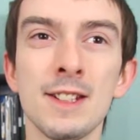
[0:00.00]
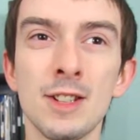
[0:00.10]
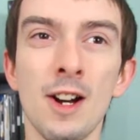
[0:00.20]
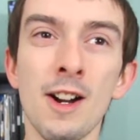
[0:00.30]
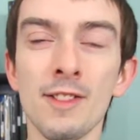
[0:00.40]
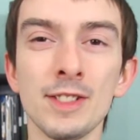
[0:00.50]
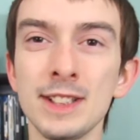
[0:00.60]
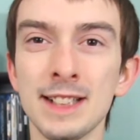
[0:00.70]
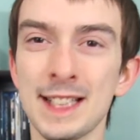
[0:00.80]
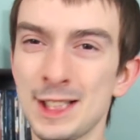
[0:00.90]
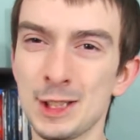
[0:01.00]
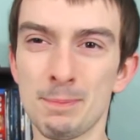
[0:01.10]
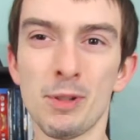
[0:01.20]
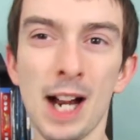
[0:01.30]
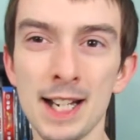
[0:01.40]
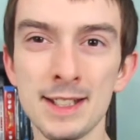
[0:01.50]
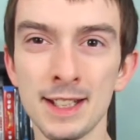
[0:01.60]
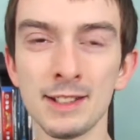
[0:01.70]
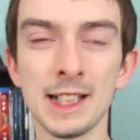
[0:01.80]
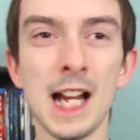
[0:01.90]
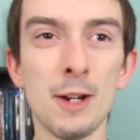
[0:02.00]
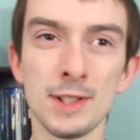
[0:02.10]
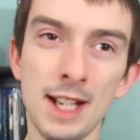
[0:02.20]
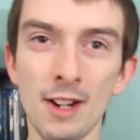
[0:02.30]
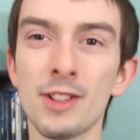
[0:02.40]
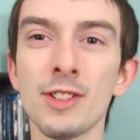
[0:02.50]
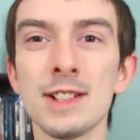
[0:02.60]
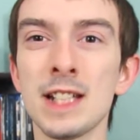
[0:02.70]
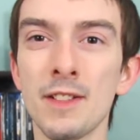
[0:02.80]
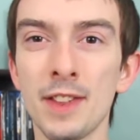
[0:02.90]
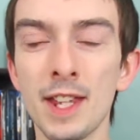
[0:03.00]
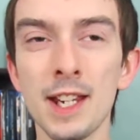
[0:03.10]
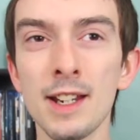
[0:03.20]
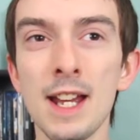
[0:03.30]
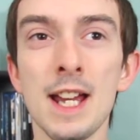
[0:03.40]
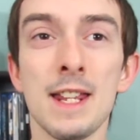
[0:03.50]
aren't really, like, surprising, like, how his character is and everything.